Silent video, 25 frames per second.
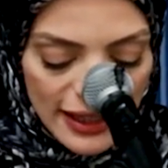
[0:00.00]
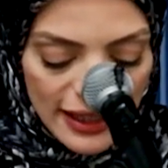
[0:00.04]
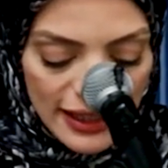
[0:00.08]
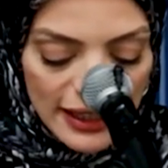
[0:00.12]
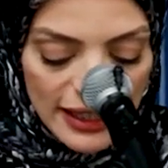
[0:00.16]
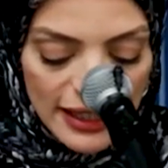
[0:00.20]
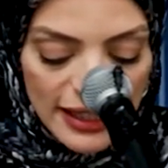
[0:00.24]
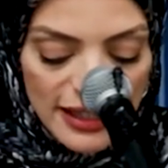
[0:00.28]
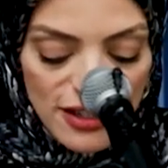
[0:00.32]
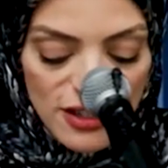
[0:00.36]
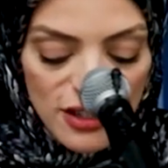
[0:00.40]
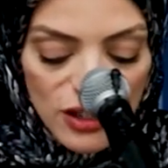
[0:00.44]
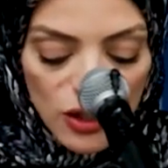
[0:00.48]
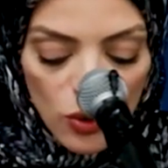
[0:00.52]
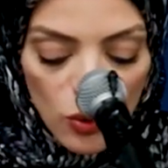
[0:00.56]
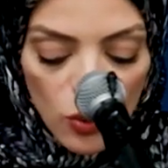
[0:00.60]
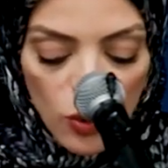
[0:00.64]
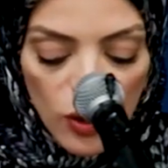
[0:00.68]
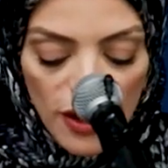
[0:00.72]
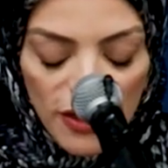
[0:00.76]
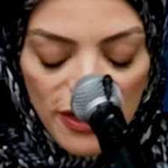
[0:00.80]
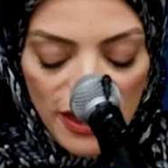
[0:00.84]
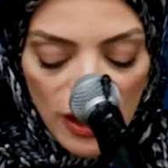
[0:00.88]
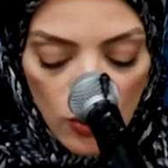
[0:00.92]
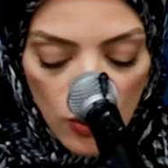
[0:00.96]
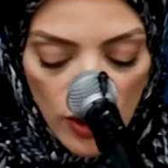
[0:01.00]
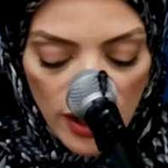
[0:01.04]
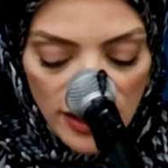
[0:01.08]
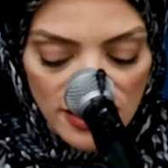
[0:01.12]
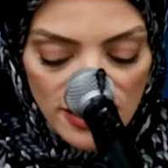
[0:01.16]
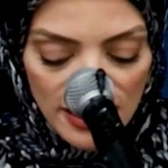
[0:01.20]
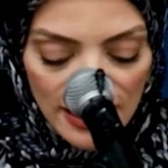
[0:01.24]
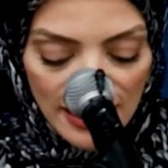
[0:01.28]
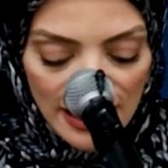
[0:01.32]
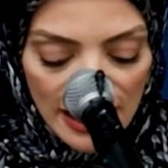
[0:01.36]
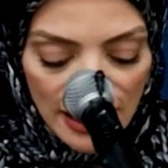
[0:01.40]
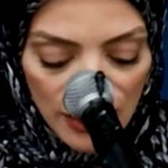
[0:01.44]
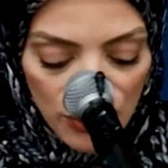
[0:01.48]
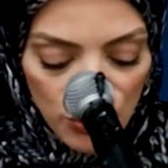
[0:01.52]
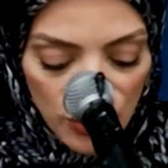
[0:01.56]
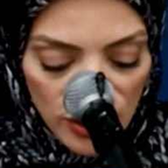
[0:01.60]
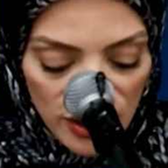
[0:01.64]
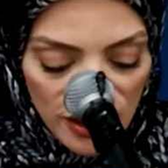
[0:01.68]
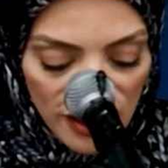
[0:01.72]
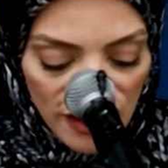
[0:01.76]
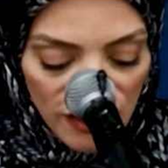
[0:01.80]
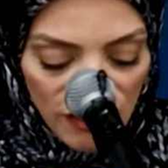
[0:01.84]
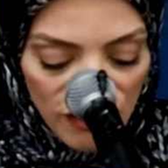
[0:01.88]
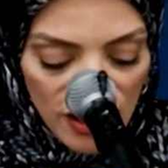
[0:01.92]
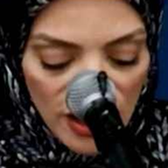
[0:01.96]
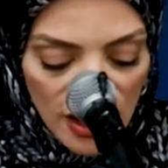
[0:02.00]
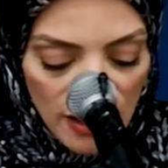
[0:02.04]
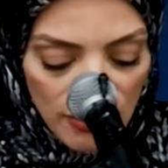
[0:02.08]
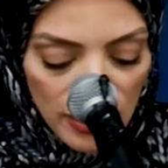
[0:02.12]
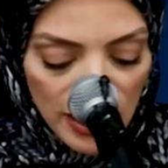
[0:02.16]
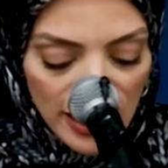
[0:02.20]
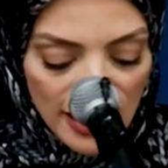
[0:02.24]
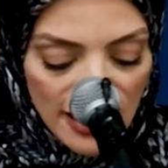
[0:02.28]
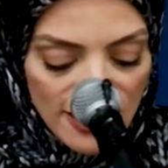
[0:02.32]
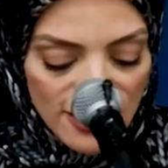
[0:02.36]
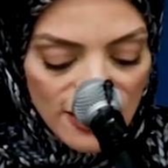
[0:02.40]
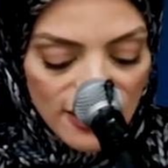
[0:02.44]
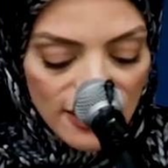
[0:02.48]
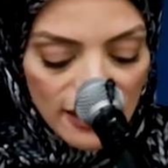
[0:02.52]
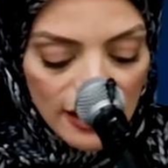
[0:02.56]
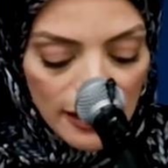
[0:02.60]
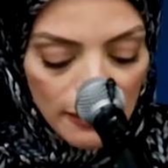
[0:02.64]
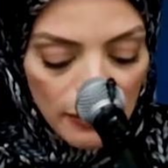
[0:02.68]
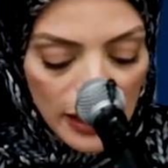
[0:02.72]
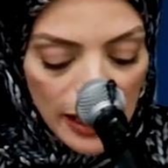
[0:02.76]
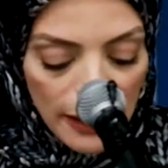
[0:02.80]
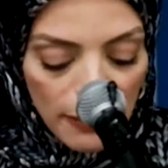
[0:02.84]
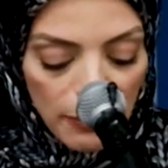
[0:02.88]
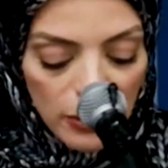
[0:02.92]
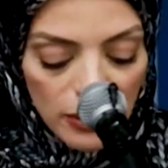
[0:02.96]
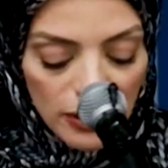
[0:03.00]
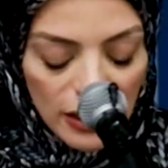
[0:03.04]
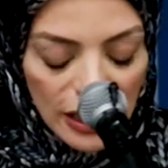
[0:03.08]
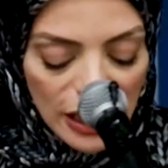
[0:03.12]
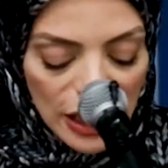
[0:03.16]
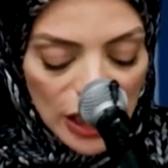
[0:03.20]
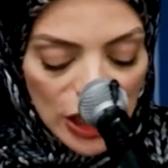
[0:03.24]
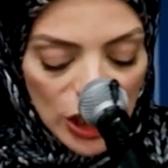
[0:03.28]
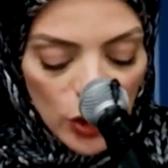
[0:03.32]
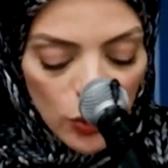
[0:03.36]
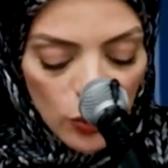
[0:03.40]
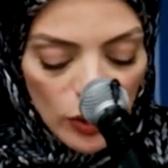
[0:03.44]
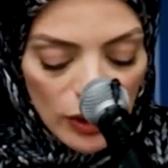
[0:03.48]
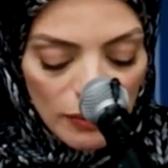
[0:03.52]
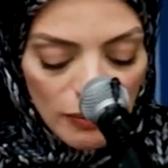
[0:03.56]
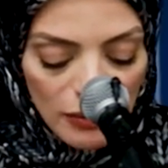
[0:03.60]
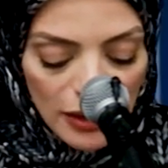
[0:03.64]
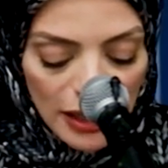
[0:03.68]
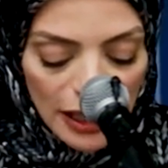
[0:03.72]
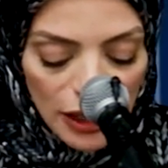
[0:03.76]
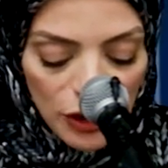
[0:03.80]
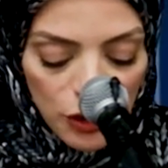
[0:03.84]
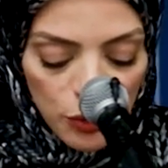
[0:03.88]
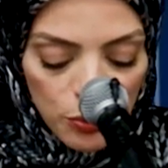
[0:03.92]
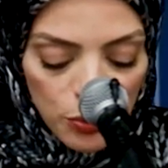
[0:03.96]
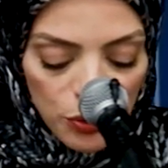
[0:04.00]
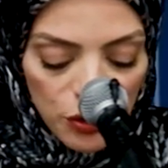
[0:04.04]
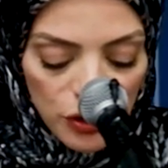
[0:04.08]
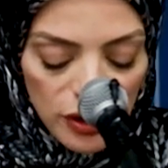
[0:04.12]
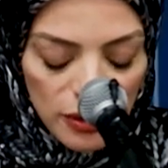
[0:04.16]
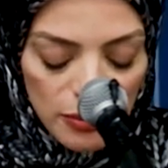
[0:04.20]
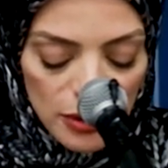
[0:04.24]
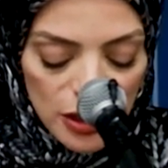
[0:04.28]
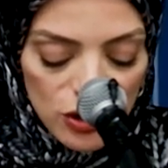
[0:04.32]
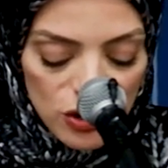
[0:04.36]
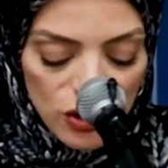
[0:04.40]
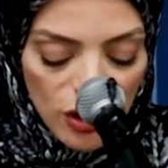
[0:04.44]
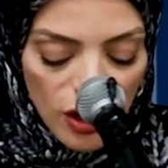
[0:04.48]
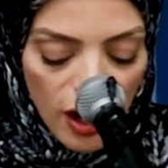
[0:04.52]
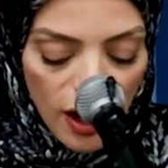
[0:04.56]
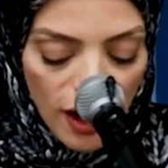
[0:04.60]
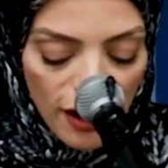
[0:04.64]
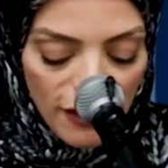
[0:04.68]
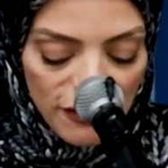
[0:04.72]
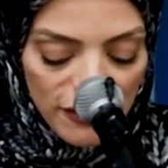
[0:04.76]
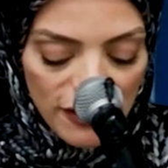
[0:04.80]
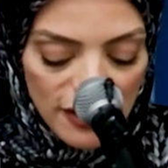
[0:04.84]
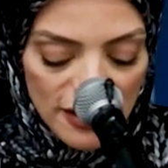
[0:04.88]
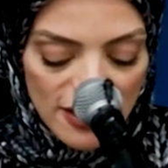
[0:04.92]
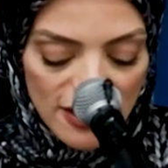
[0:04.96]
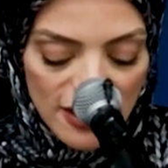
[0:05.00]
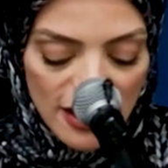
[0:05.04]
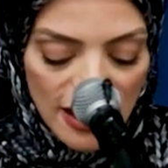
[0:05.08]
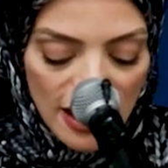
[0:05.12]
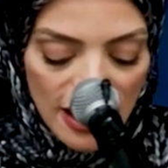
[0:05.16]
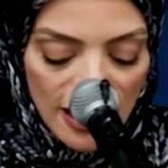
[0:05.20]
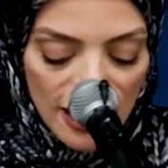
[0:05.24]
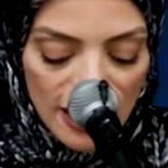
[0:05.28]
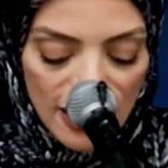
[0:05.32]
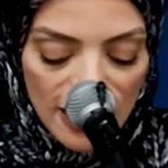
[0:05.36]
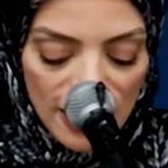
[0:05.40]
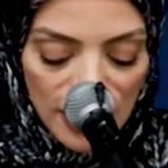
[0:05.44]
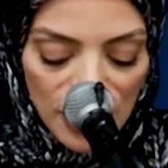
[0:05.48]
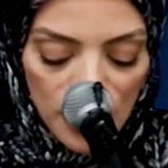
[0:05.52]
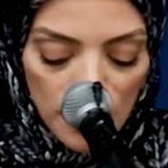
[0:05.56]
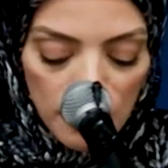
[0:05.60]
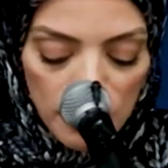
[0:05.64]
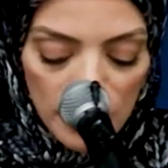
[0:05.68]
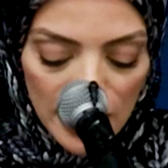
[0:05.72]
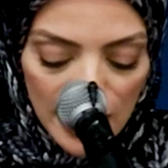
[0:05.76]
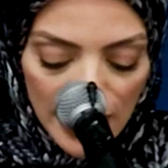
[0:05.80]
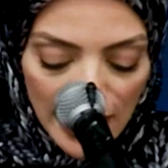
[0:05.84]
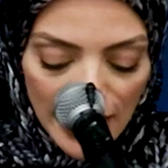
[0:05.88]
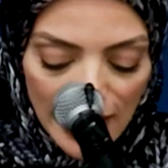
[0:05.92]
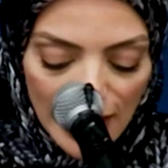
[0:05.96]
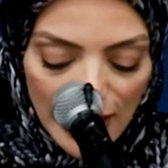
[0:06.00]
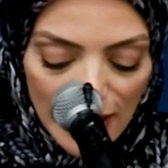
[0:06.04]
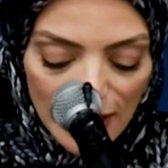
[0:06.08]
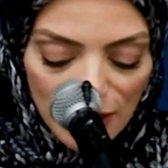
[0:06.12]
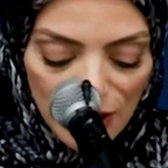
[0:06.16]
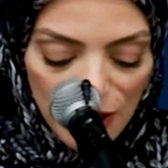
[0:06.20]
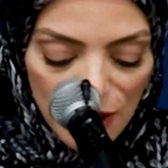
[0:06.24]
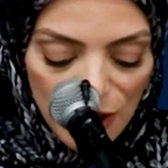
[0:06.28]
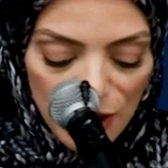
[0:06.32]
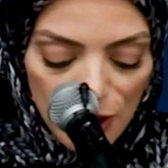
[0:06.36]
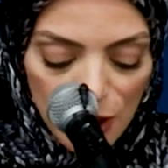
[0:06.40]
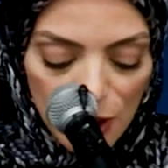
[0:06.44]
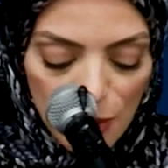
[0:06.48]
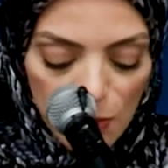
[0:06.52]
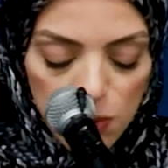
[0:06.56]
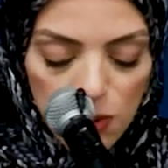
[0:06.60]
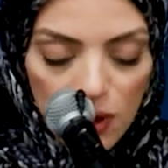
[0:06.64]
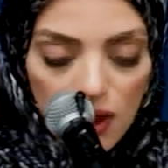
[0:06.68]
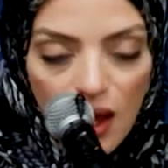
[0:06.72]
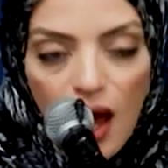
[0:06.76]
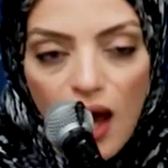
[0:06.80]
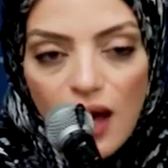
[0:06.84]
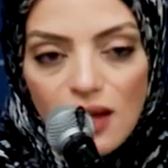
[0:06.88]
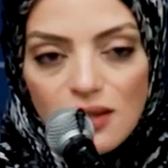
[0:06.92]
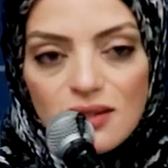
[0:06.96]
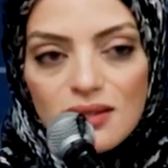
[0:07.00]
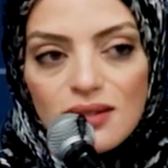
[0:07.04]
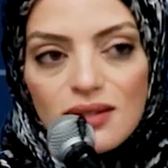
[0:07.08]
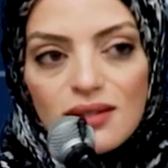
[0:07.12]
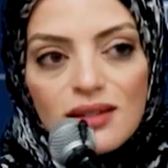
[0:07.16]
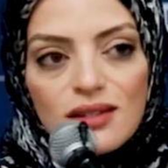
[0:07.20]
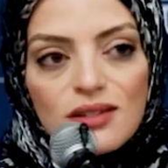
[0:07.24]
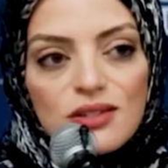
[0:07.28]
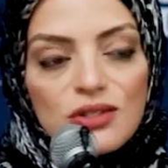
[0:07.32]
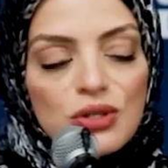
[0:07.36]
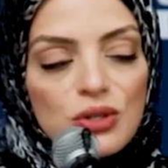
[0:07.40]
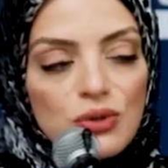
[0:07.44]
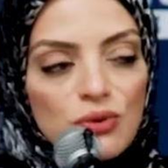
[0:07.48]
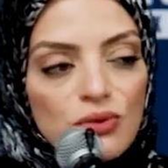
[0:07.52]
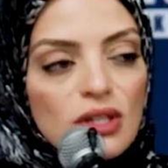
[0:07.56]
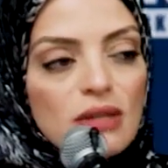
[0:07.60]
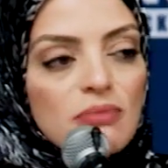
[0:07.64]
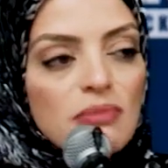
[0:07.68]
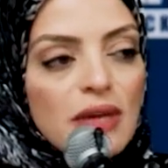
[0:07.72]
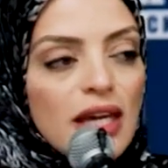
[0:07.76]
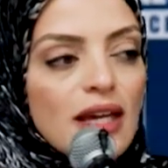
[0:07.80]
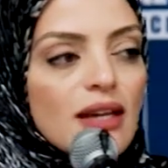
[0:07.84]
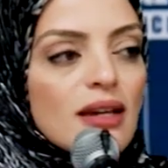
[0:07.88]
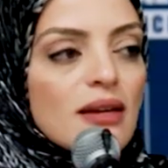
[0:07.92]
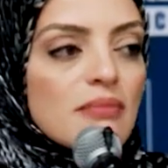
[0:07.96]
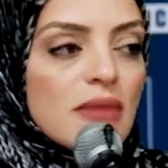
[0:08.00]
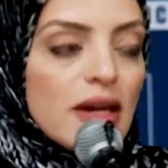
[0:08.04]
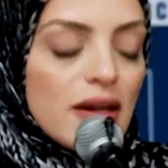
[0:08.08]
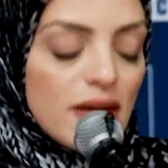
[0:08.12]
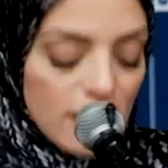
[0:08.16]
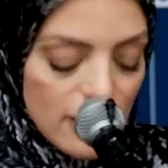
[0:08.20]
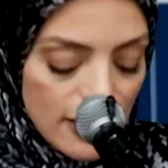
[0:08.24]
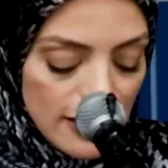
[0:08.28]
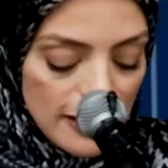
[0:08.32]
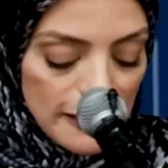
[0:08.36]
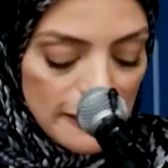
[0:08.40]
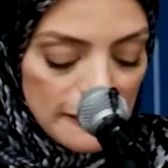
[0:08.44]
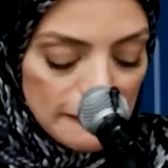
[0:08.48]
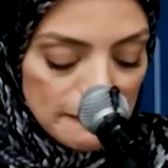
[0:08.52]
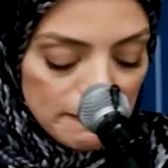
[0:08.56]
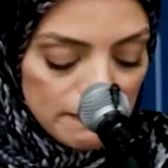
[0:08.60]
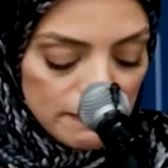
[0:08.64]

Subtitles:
He's the one they want to get rid of because people like you and me who put him into office, their plan, their plot is to remake America.